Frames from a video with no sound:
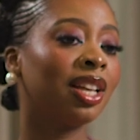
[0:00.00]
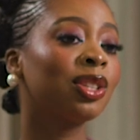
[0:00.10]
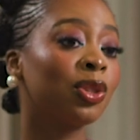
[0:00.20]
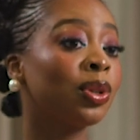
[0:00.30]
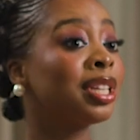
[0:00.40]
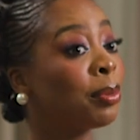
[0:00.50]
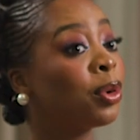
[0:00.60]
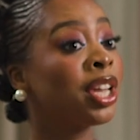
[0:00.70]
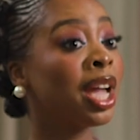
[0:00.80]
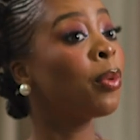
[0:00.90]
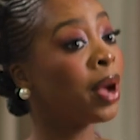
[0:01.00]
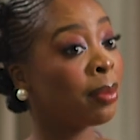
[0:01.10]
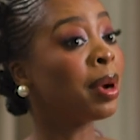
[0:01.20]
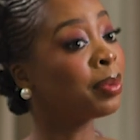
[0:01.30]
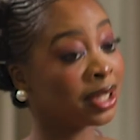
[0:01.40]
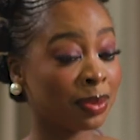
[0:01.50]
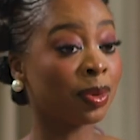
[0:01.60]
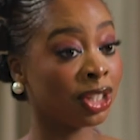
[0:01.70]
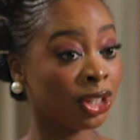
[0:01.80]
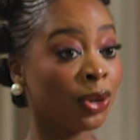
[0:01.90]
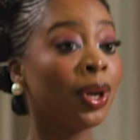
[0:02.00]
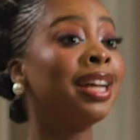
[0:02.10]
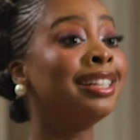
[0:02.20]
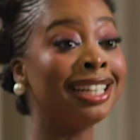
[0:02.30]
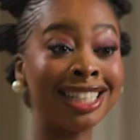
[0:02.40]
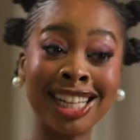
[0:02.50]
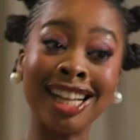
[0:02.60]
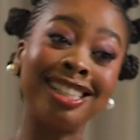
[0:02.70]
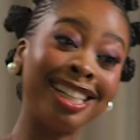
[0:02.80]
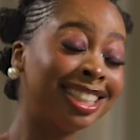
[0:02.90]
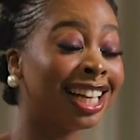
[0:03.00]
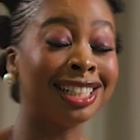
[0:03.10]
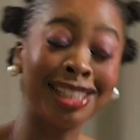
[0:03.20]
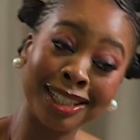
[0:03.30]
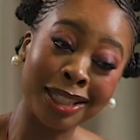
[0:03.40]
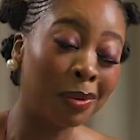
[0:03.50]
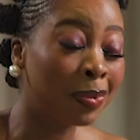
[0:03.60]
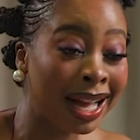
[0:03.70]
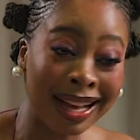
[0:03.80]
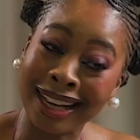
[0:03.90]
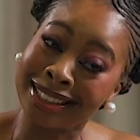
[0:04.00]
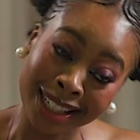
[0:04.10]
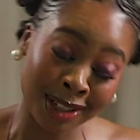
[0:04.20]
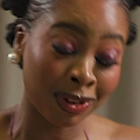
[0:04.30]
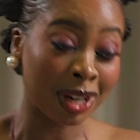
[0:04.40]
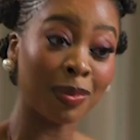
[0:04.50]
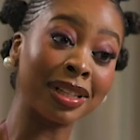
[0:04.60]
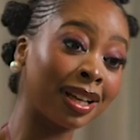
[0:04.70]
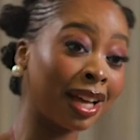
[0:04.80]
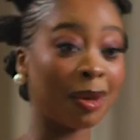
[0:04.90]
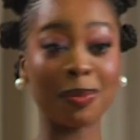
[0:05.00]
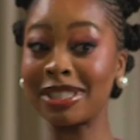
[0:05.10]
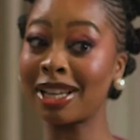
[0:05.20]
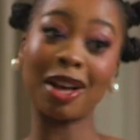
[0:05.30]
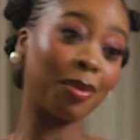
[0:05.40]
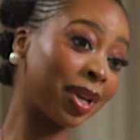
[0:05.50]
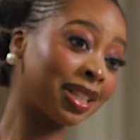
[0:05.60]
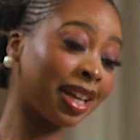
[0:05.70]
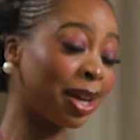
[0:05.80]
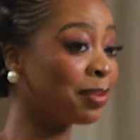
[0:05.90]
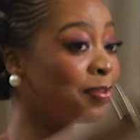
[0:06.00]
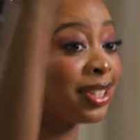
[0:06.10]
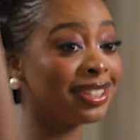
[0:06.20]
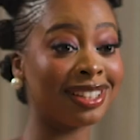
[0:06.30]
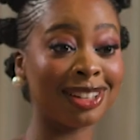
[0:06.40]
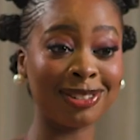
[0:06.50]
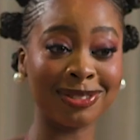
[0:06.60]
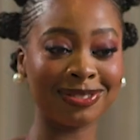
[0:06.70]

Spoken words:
So them go here where by Pretty Boy Dio. DJ, banger, certified, massacre, pastel.